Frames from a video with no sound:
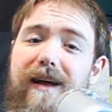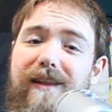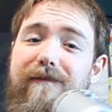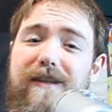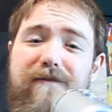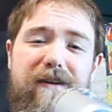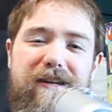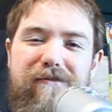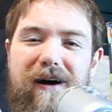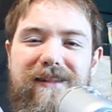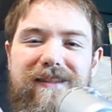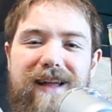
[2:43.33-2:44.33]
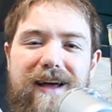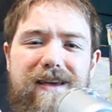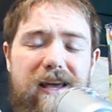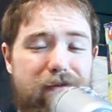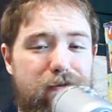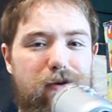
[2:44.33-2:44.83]
Leave this video a
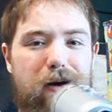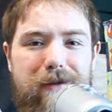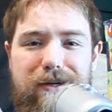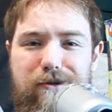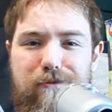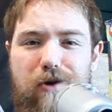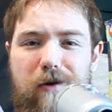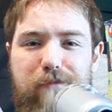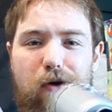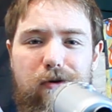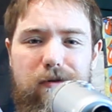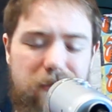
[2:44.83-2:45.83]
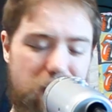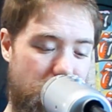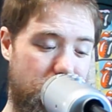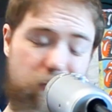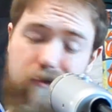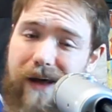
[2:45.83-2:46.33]
like if you want me to do more poems.
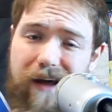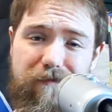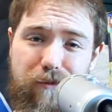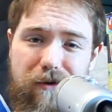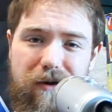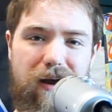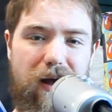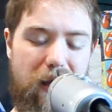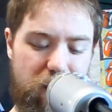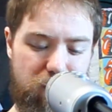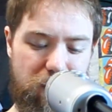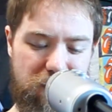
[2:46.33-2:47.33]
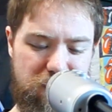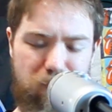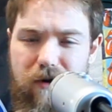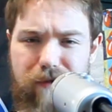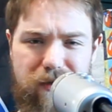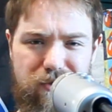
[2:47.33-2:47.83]
I do have more. I have lots
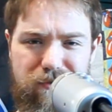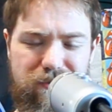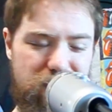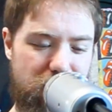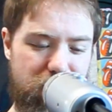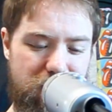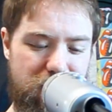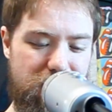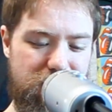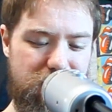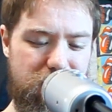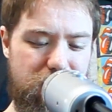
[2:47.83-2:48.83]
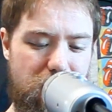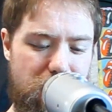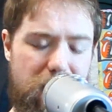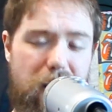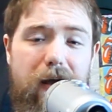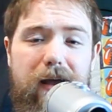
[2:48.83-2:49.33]
more original stuff that I did.
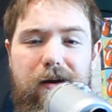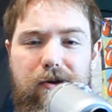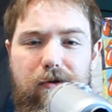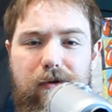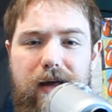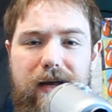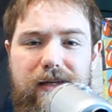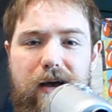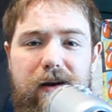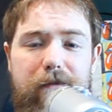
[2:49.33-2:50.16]
Now I gotta go lie down.